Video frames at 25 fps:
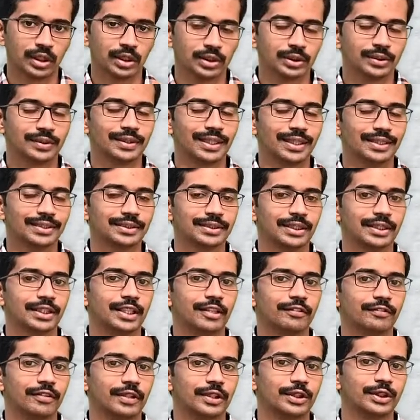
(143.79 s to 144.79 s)
So, that is the
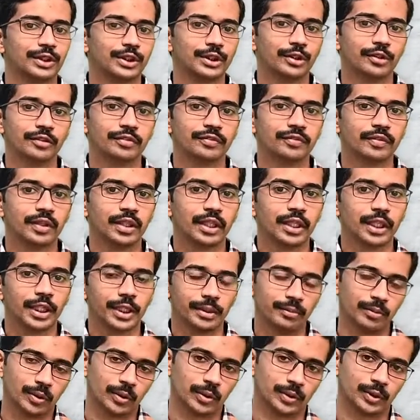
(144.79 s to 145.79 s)
definition of
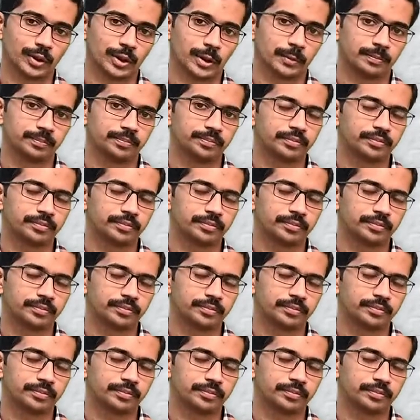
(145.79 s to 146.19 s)
emotion.